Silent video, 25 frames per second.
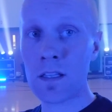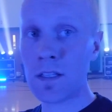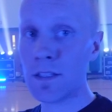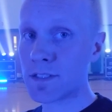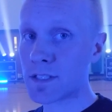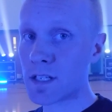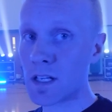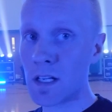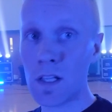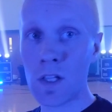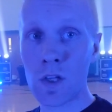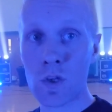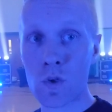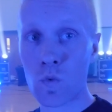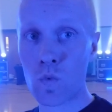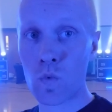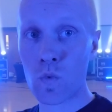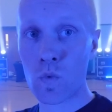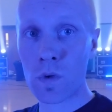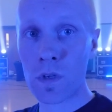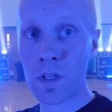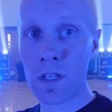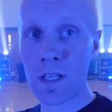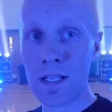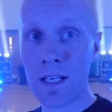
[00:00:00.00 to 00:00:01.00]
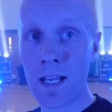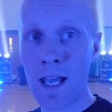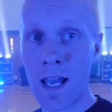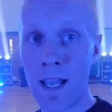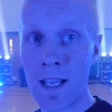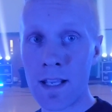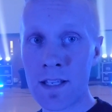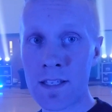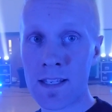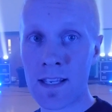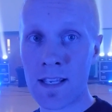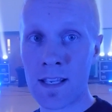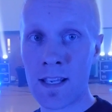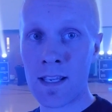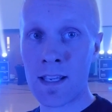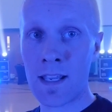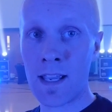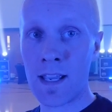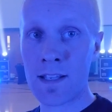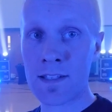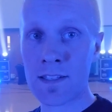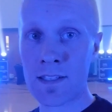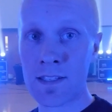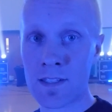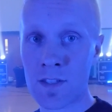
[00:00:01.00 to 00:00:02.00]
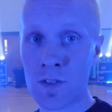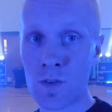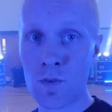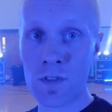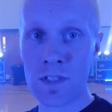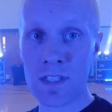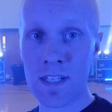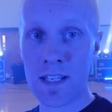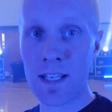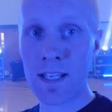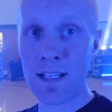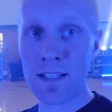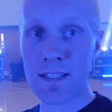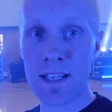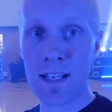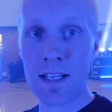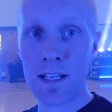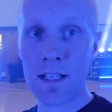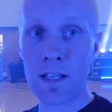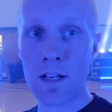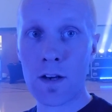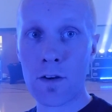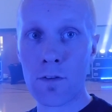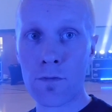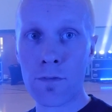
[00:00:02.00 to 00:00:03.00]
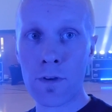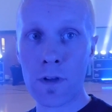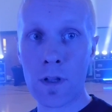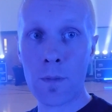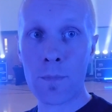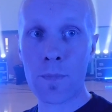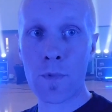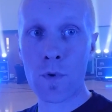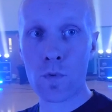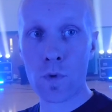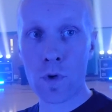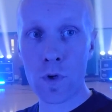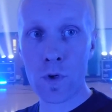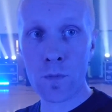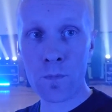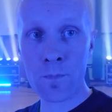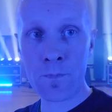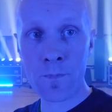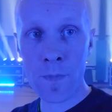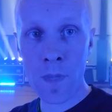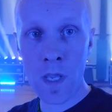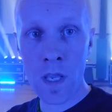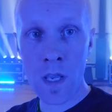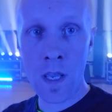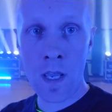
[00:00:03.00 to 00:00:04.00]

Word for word: it's going to look really nice as, as soon as the kids get in here and fill up the room.